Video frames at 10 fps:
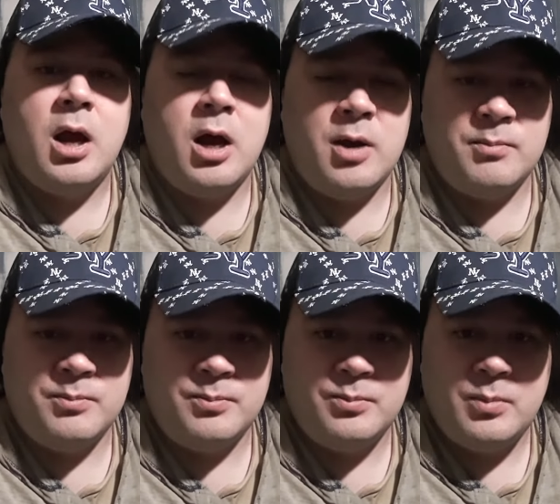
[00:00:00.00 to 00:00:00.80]

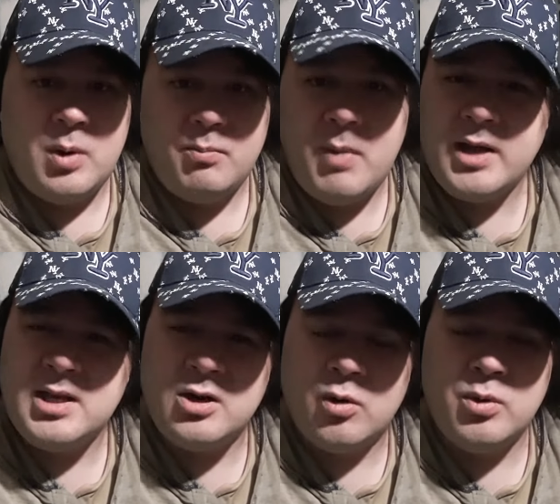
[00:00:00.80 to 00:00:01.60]
Um, my
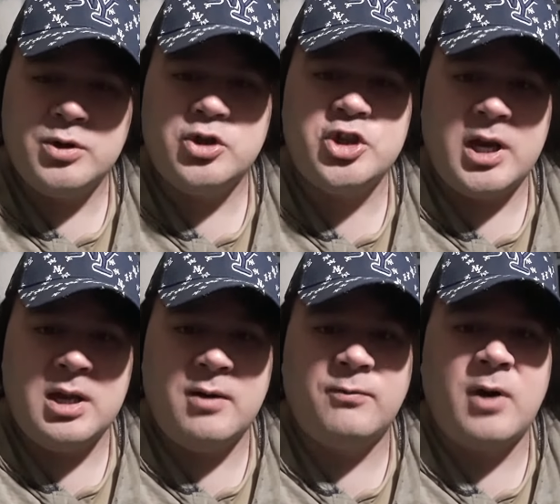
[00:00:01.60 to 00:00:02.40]
dinner was
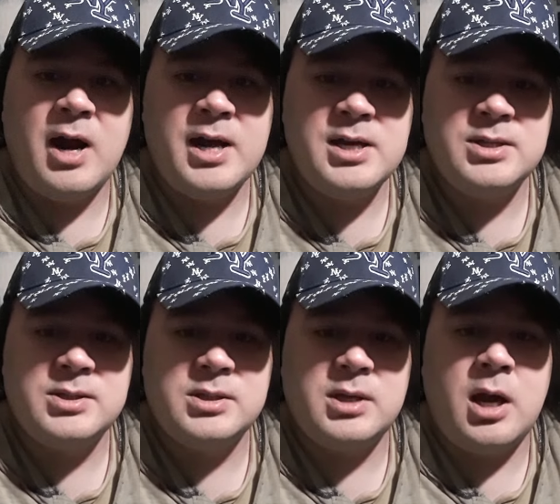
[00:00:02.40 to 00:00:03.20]
chicken and
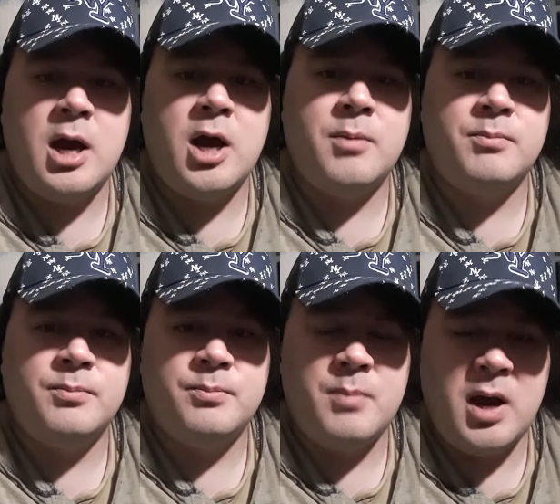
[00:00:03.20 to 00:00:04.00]
fries. Um,
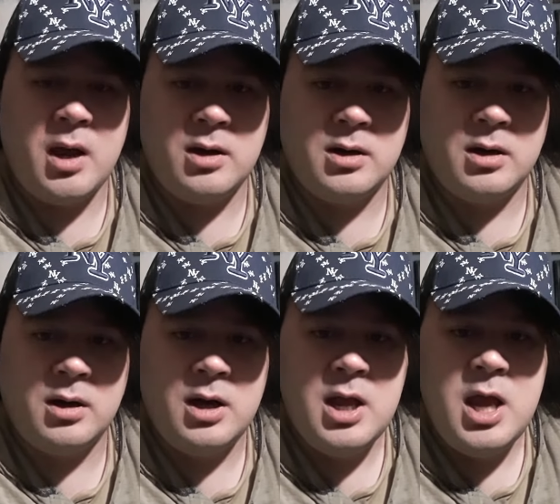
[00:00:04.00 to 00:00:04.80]
my other